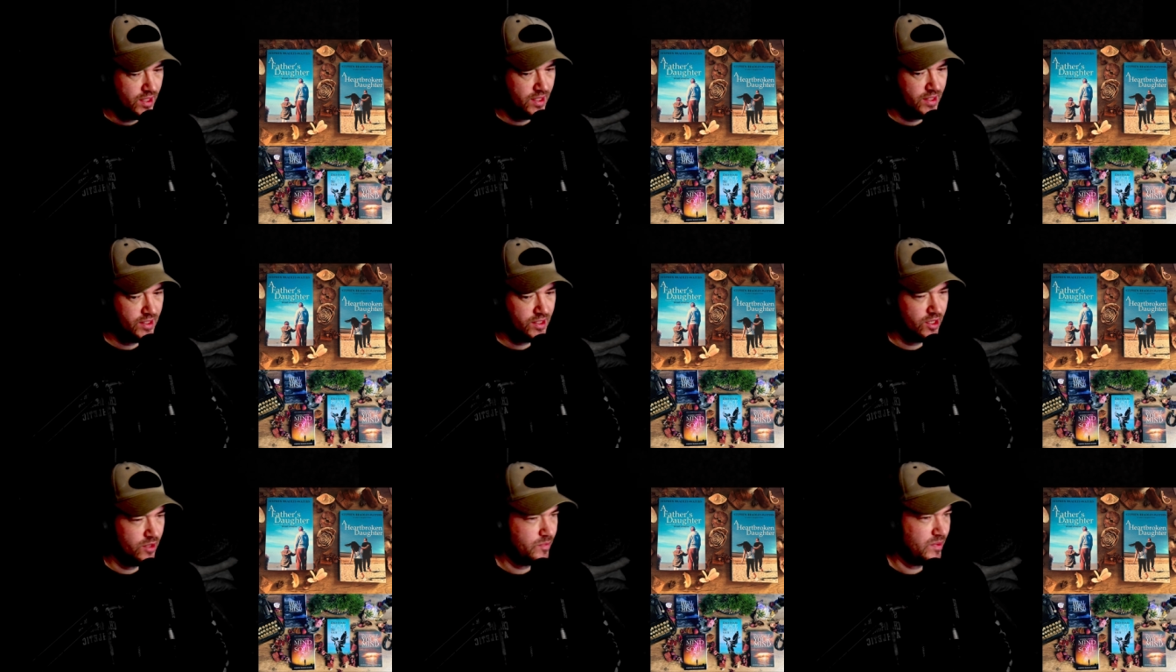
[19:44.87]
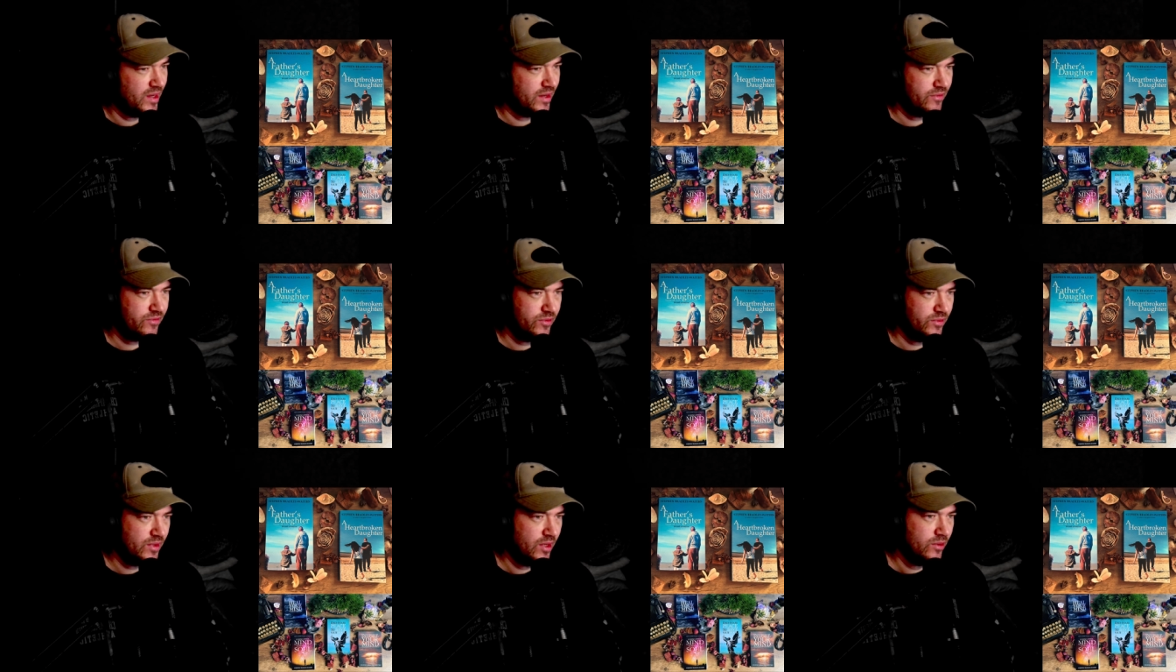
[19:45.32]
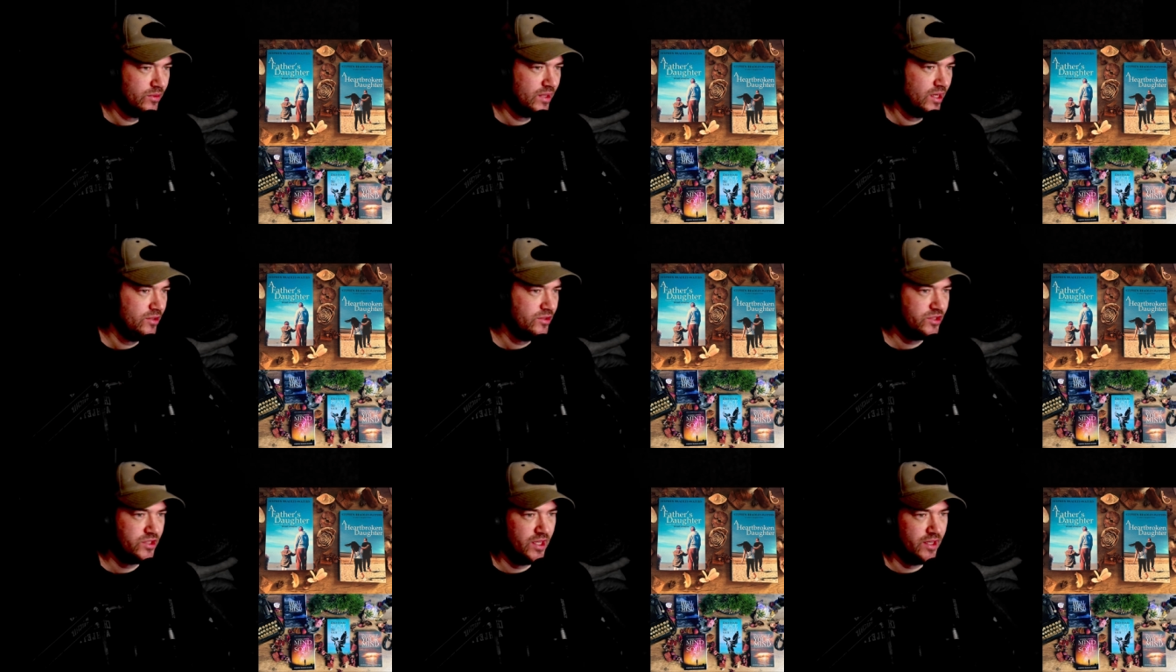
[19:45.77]
And you go back through all
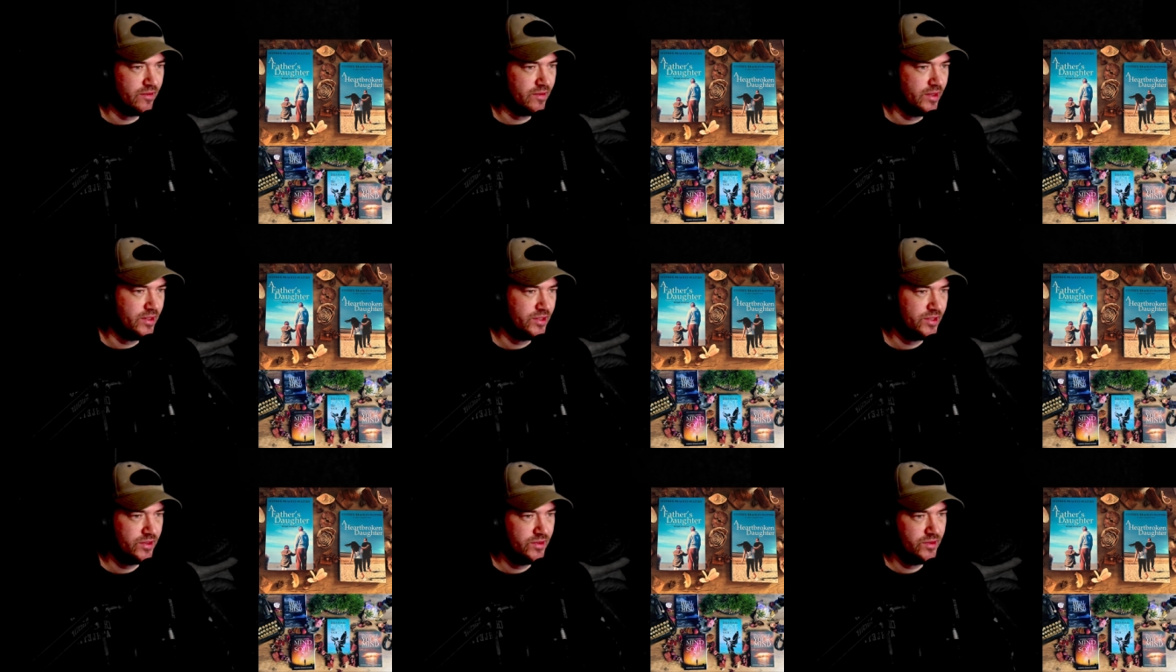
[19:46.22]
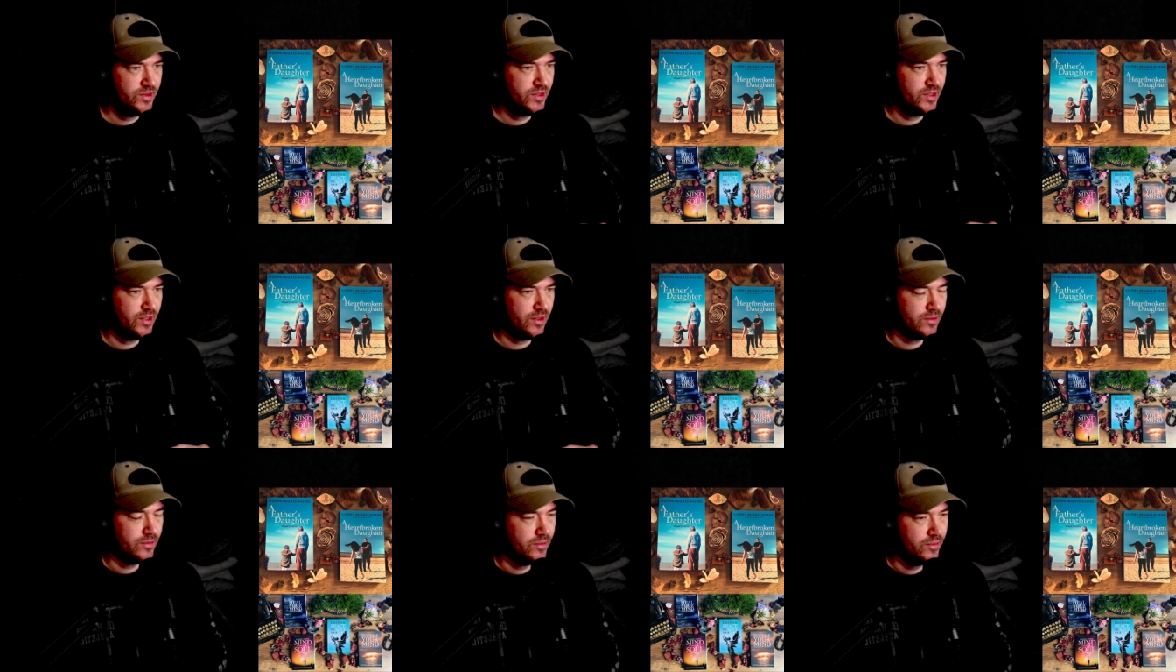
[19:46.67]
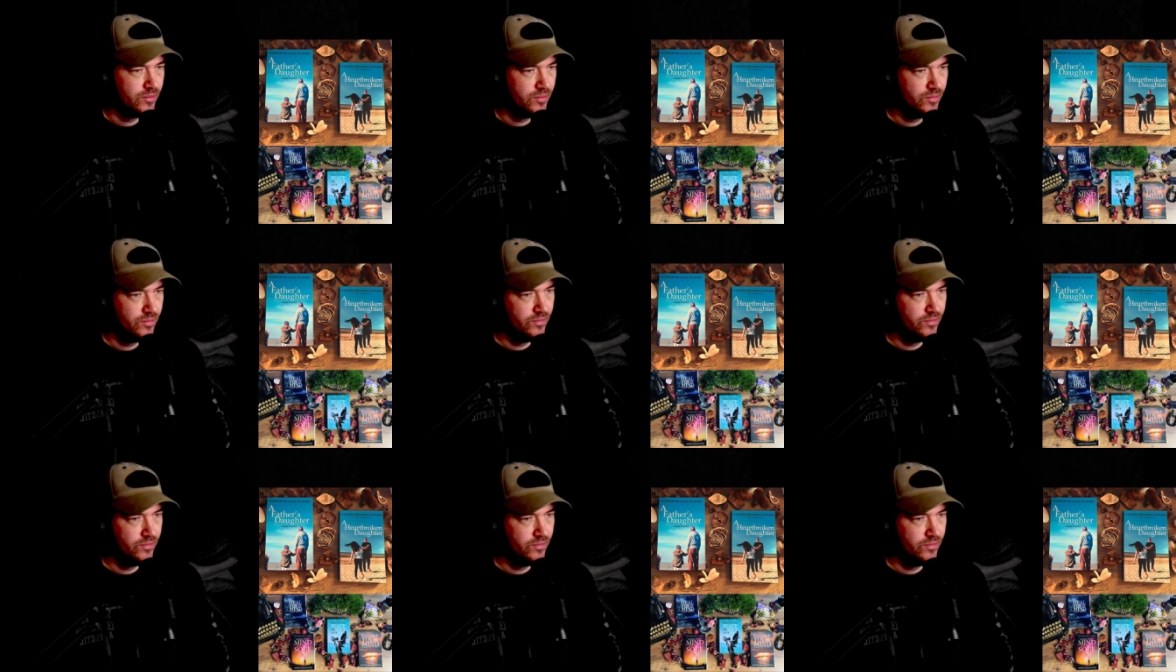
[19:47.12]
those generations, you know.